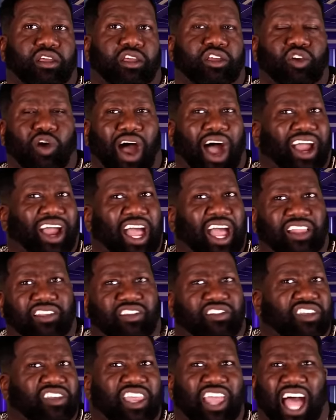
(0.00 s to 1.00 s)
You know, I got
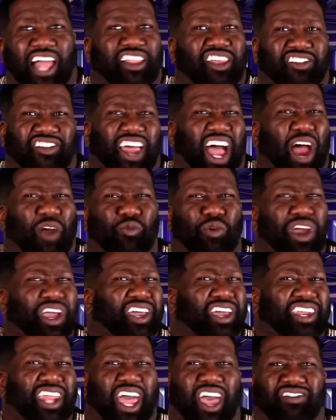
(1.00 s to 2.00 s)
to see, I listen, I
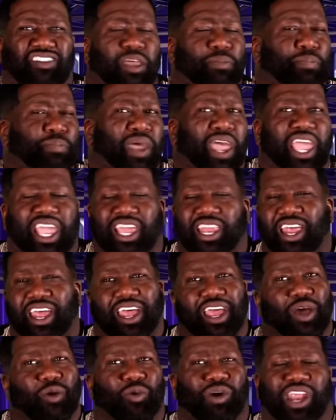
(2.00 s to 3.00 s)
recognize that pain
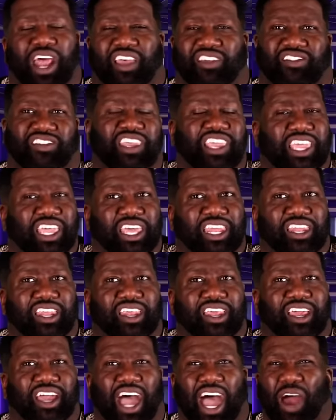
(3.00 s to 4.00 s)
when I see it.
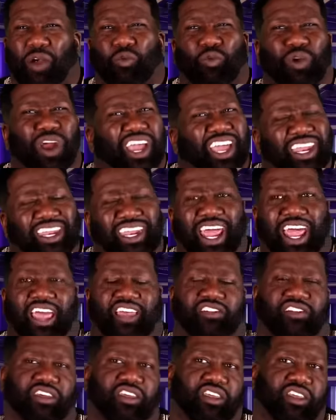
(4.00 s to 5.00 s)
I
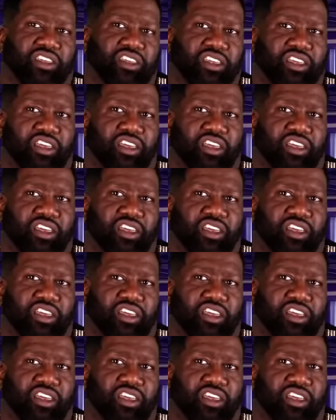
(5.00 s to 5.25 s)
recognize it.